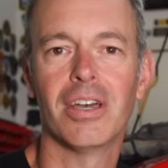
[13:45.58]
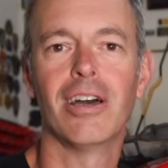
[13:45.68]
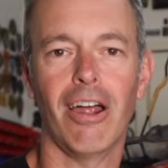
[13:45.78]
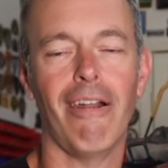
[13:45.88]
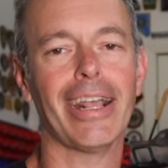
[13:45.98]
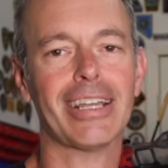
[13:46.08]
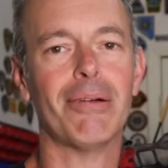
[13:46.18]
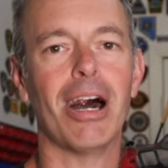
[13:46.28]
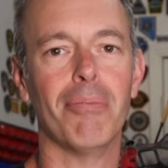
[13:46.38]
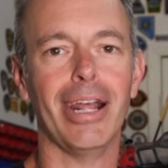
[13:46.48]
All right,
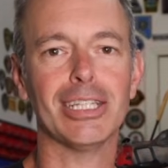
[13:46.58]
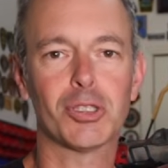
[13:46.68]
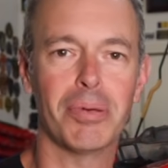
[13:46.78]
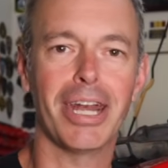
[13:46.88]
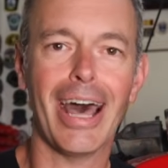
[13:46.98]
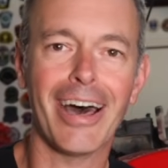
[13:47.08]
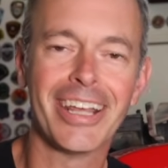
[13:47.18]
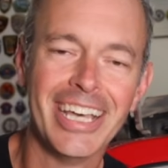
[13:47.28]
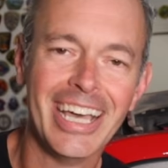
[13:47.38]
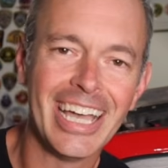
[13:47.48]
come on, Brad, spit it out.
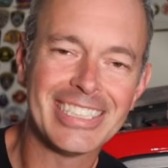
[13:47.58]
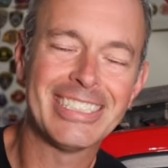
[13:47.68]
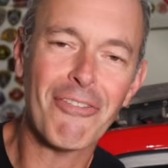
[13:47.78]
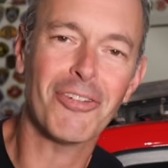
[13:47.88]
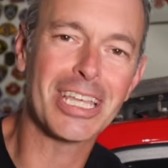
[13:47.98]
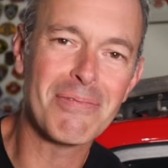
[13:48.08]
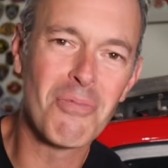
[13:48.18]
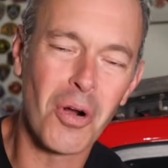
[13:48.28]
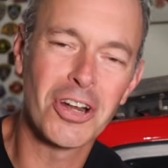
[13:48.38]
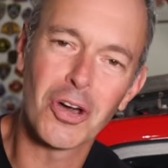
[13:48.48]
It's definitely
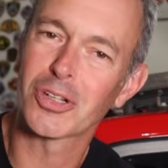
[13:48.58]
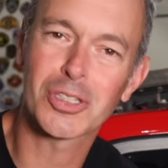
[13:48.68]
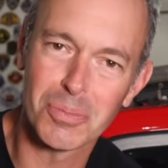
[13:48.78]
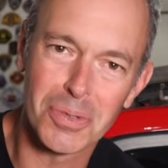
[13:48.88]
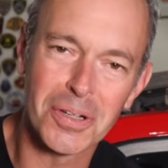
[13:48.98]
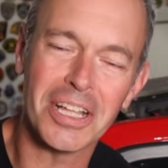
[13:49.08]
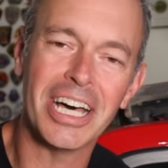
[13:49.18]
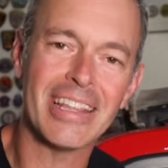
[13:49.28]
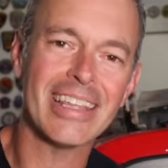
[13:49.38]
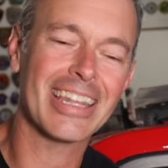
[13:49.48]
more noticeable
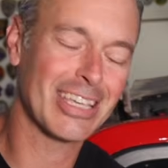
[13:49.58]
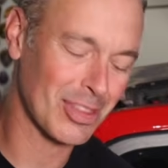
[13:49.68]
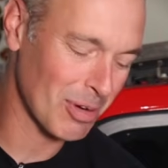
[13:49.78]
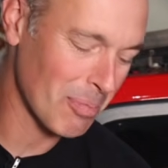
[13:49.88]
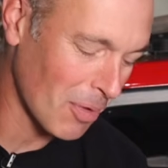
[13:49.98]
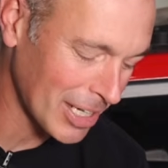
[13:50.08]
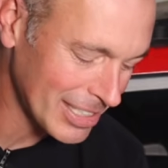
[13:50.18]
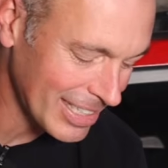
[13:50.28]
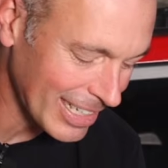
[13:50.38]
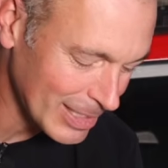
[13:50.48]
than the
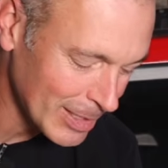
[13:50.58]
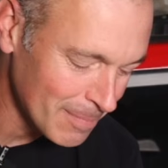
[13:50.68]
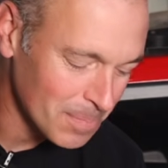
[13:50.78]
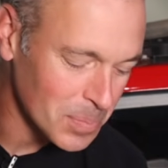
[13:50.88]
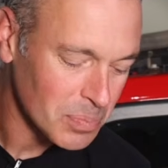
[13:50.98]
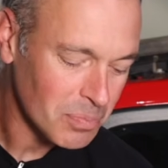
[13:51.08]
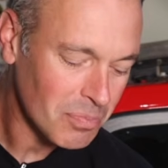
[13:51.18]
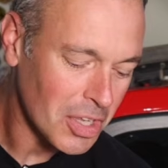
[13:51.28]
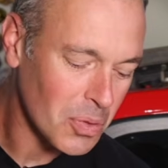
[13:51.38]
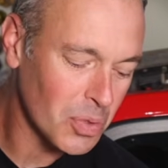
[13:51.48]
3.6.
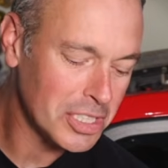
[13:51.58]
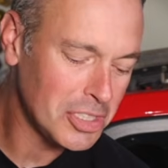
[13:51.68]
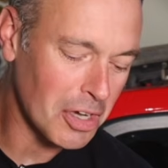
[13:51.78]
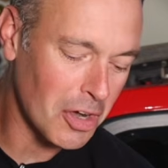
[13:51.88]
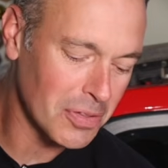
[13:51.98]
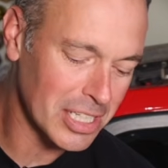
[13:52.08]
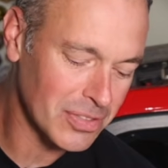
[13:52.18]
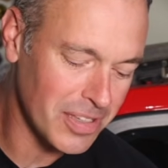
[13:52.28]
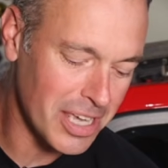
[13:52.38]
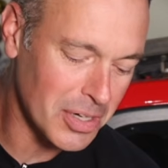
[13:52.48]
Would you own this
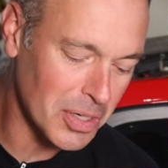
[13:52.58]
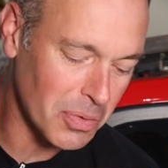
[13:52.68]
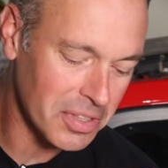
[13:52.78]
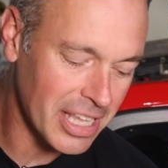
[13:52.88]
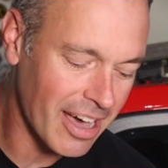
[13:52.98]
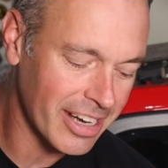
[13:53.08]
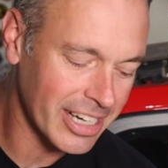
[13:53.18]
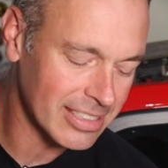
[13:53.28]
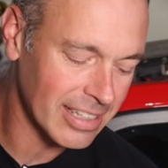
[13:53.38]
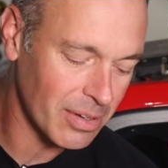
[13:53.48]
vehicle without an
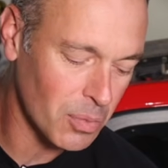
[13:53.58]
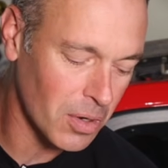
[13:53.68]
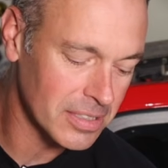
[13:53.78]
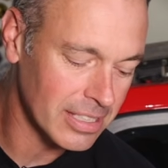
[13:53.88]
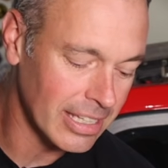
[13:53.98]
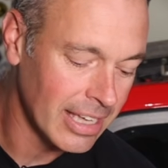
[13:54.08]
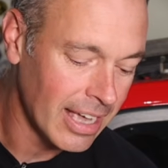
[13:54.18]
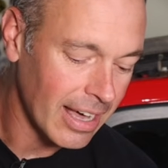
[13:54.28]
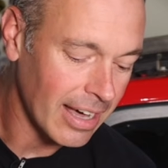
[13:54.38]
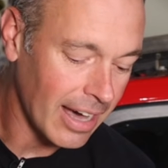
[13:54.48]
extended warranty?
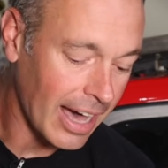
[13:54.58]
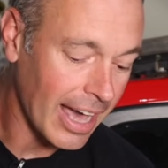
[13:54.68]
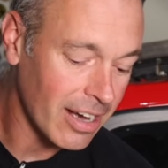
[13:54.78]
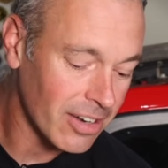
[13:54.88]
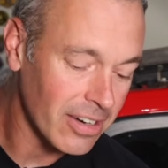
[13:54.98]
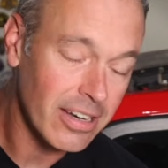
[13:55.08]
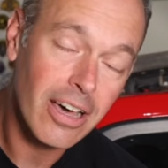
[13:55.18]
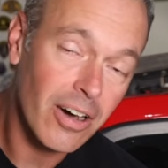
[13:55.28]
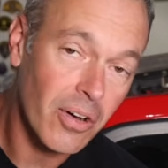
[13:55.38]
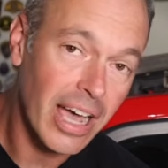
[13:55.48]
I don't
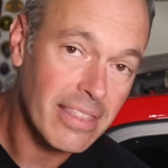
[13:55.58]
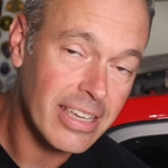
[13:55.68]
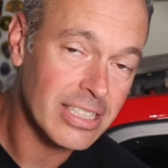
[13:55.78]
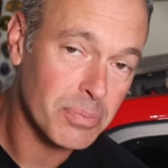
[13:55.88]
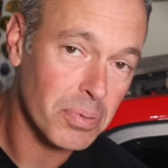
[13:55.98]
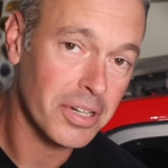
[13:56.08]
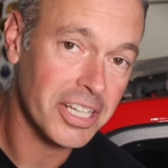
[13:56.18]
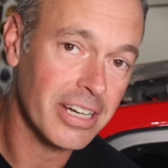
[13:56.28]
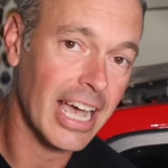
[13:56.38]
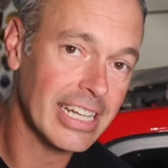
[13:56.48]
know. I think it's a pretty
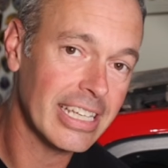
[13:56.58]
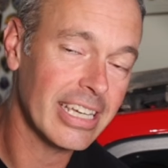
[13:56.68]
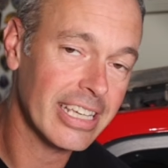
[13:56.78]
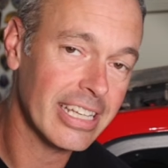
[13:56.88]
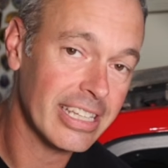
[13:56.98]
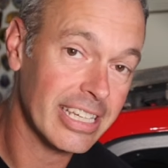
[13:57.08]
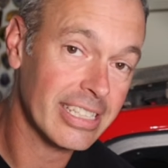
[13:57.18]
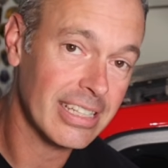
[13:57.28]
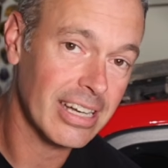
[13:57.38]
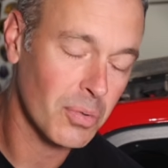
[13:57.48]
good idea to get the
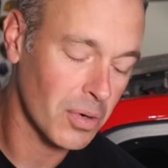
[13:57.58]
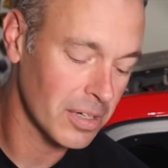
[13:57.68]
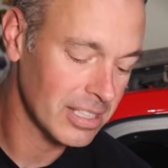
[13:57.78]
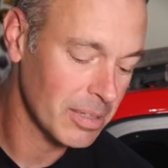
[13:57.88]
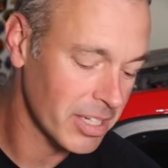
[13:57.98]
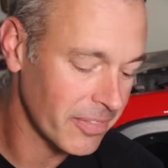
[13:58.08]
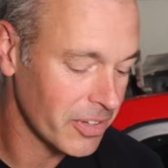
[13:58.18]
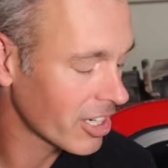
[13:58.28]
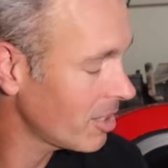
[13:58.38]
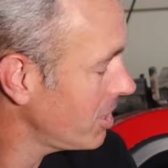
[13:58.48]
extended warranty, but if
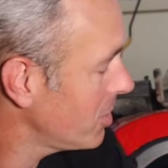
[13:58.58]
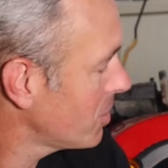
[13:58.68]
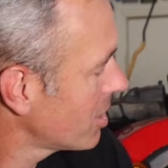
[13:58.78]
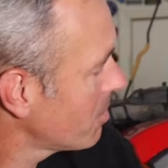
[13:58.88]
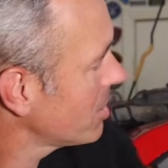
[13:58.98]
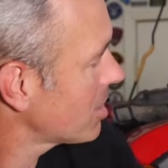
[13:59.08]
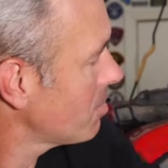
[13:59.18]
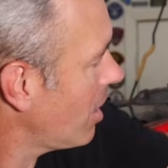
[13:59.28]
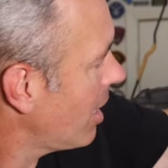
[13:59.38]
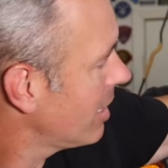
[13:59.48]
you're going to be doing a bunch of
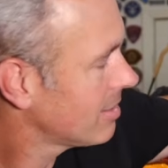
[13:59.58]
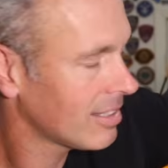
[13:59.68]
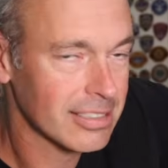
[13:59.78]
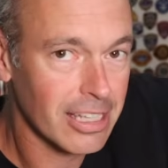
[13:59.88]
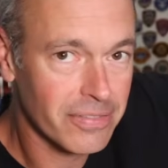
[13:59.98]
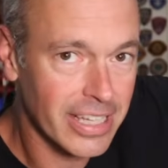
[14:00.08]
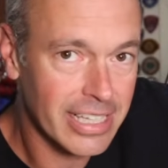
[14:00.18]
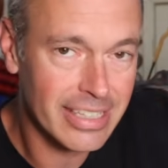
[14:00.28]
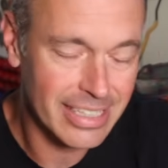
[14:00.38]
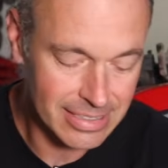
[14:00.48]
mods and stuff
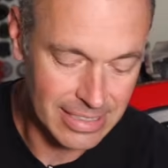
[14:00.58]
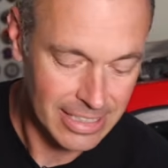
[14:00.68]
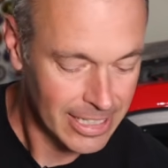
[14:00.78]
like this,